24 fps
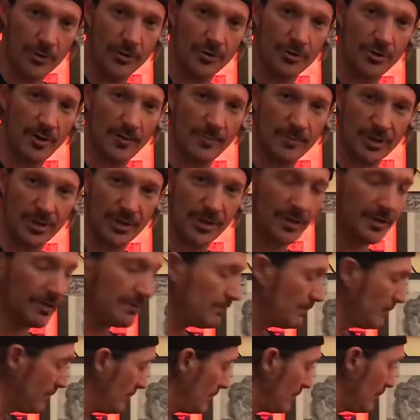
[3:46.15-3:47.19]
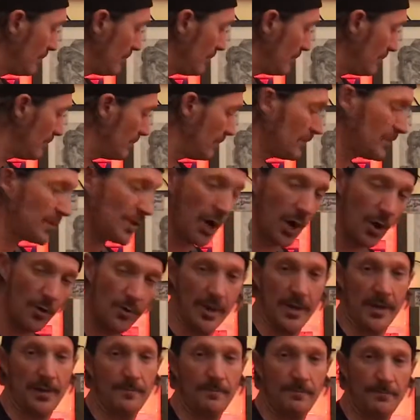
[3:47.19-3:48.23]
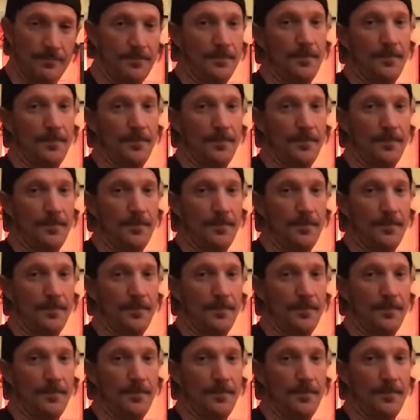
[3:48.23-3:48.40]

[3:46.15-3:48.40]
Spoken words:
your drum machine going,